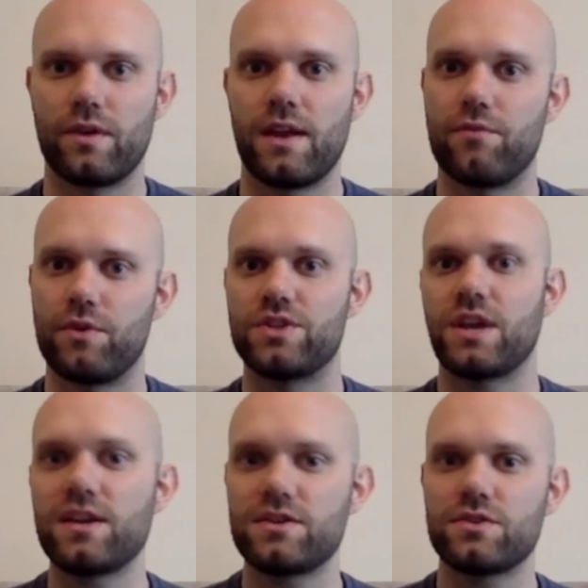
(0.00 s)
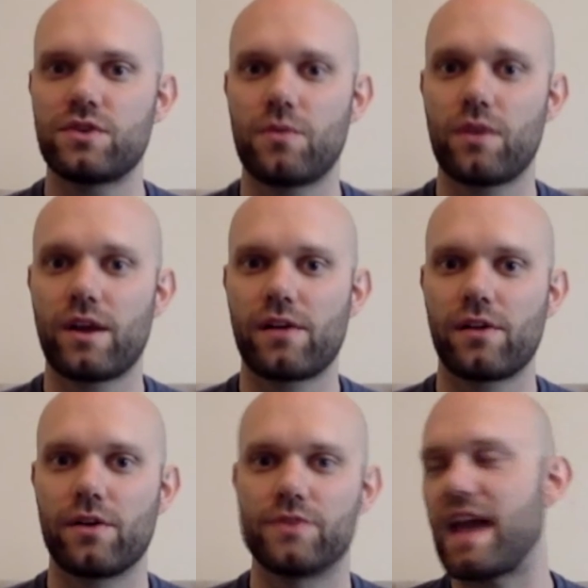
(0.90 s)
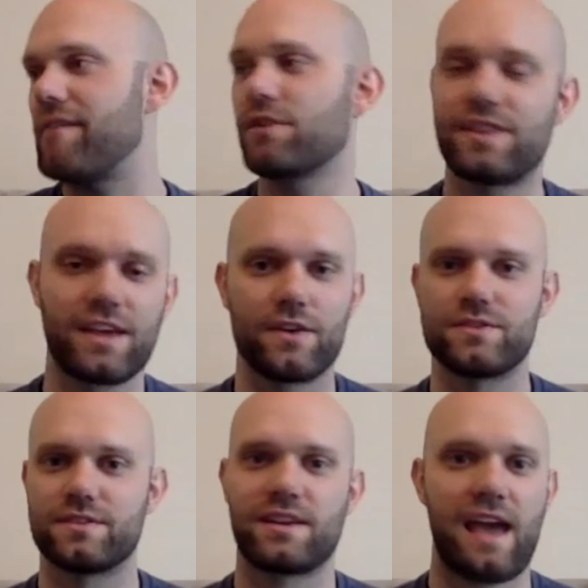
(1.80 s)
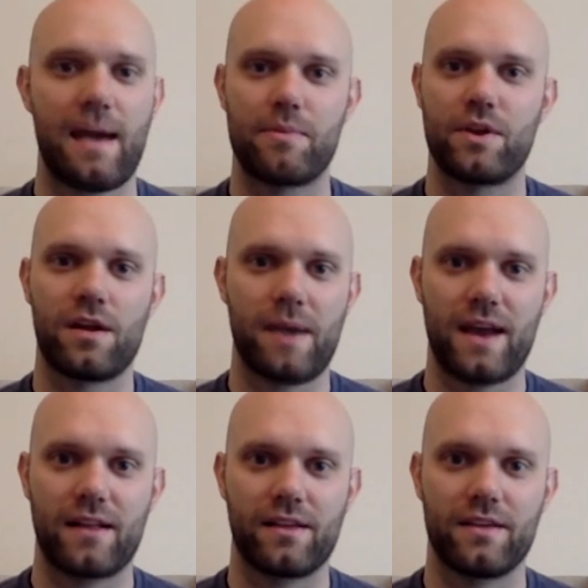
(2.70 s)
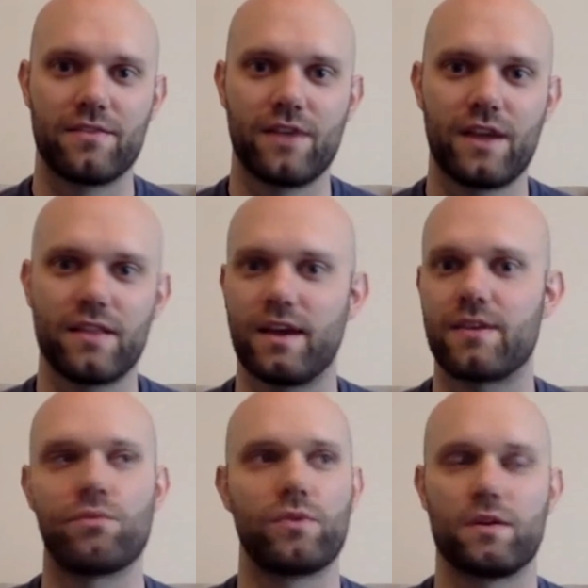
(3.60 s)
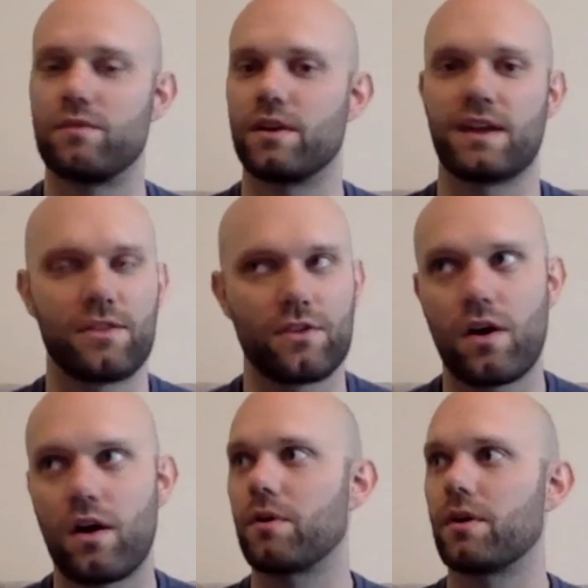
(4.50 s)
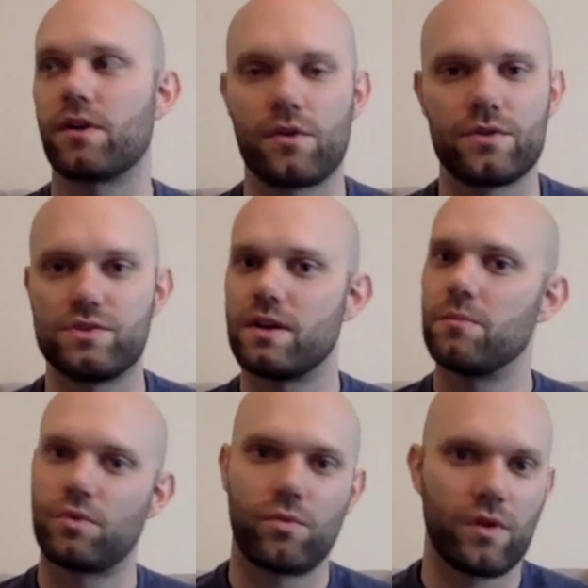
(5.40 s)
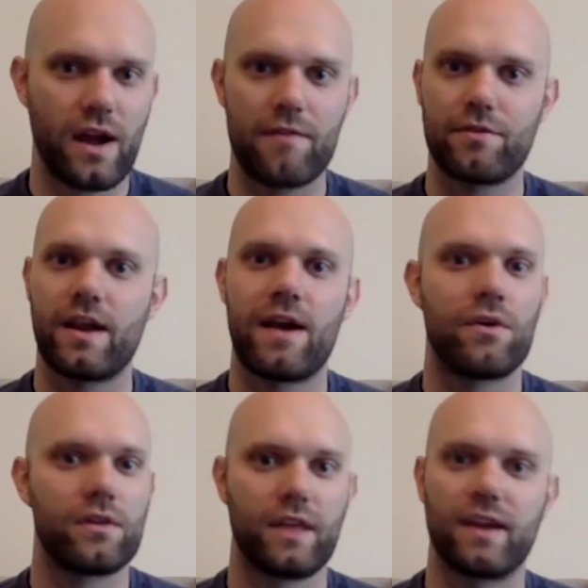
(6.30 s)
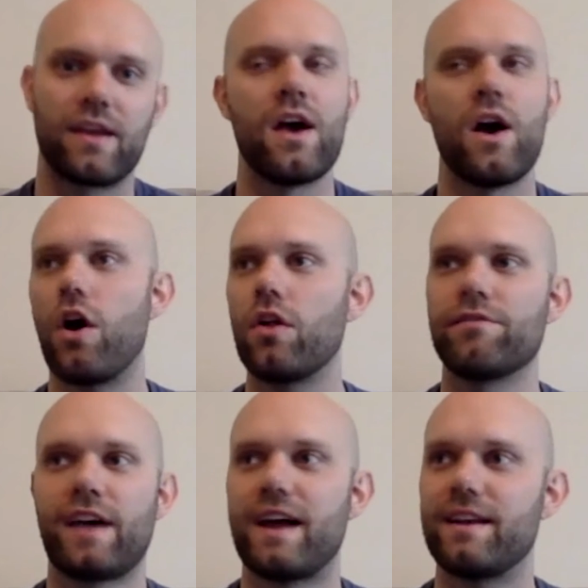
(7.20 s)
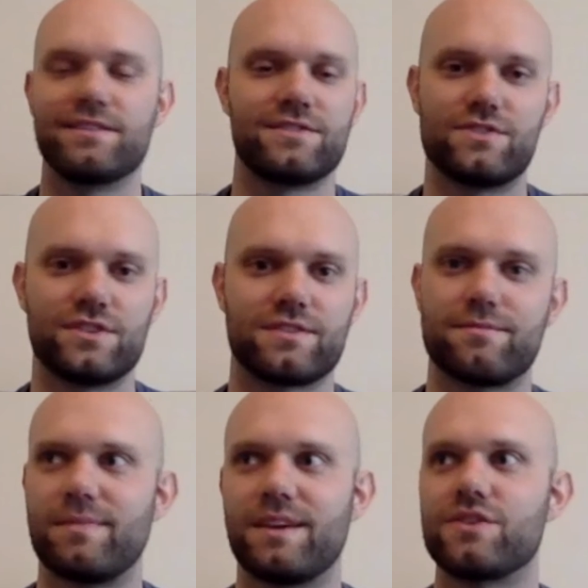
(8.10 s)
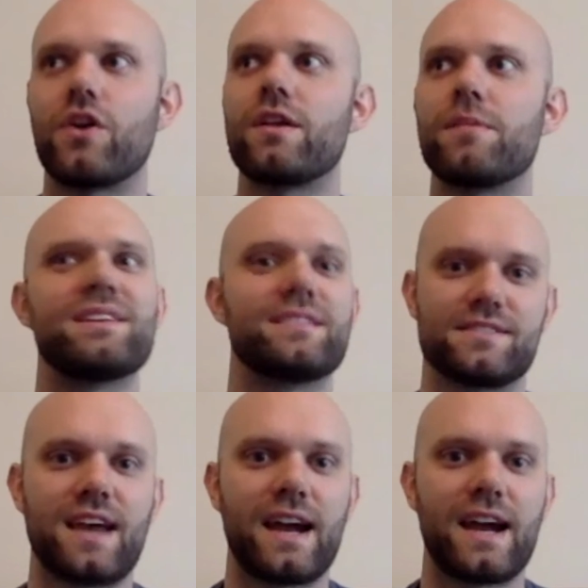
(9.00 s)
if we change into our workout clothes, everything else is going to happen automatically, right? Like we're going to get in the car, we're going to go to the gym, we'll work out for an hour. Like all of that is just, it's already been decided.